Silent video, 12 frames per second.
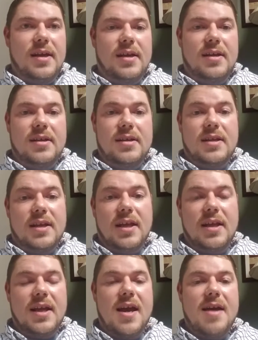And
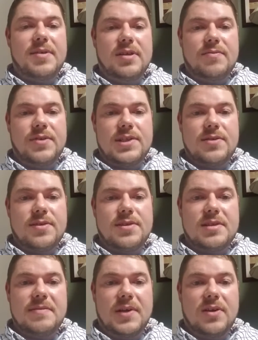having the
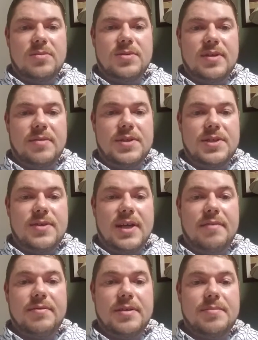resources available that we do
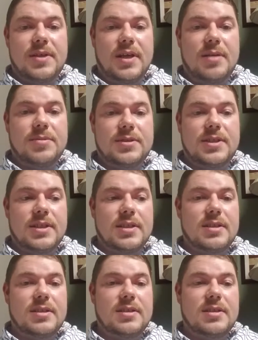have, like being able
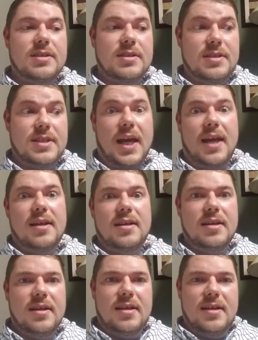to Zed,
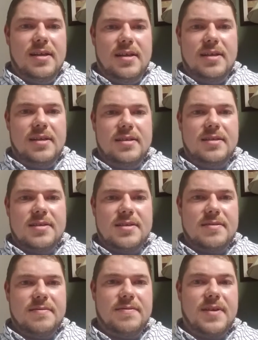
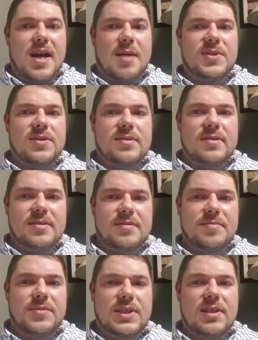is phenomenal
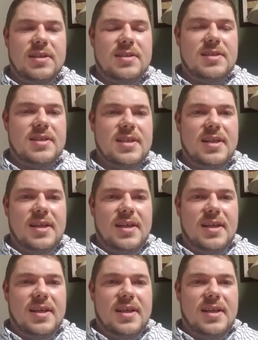because